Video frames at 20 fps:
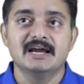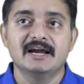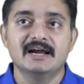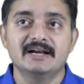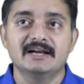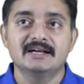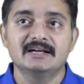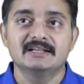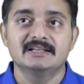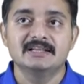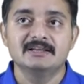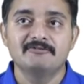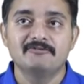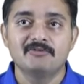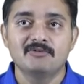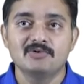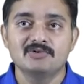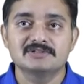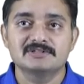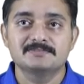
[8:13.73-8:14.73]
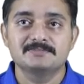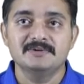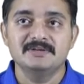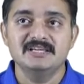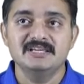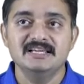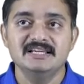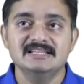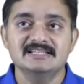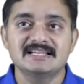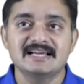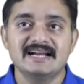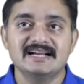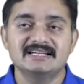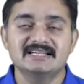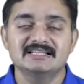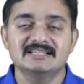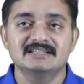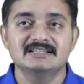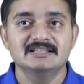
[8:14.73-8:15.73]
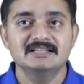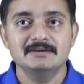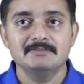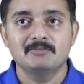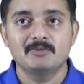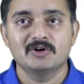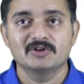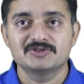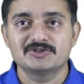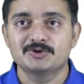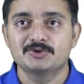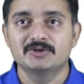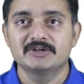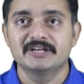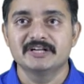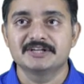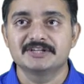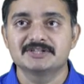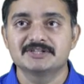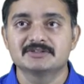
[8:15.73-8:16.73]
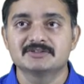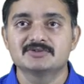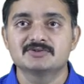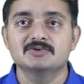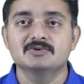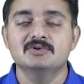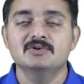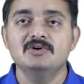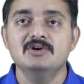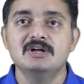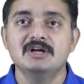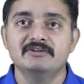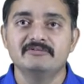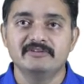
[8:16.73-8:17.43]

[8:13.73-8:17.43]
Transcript: and the force p is acting in the positive direction so